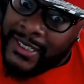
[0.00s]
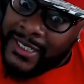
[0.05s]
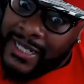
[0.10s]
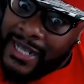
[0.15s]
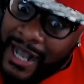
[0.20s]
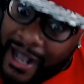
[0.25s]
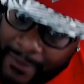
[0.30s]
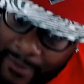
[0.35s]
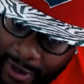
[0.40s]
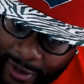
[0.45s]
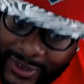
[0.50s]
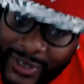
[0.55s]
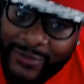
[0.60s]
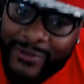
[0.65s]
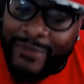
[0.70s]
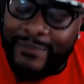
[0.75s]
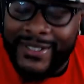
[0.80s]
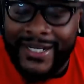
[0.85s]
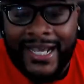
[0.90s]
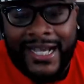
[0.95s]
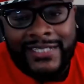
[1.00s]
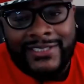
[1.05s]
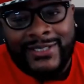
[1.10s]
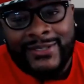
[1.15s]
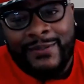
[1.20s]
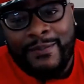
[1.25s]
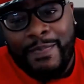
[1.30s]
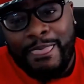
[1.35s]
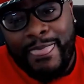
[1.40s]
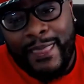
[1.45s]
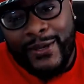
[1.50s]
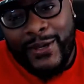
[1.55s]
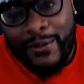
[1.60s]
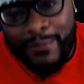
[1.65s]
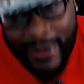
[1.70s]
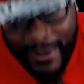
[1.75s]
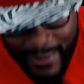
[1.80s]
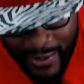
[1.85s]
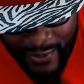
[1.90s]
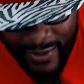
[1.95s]
I'm already a womanizer. You put
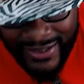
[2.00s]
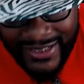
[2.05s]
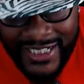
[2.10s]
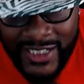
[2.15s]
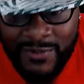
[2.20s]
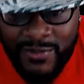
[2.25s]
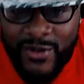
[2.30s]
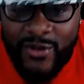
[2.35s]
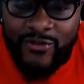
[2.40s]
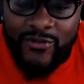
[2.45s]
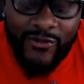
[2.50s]
me around these beautiful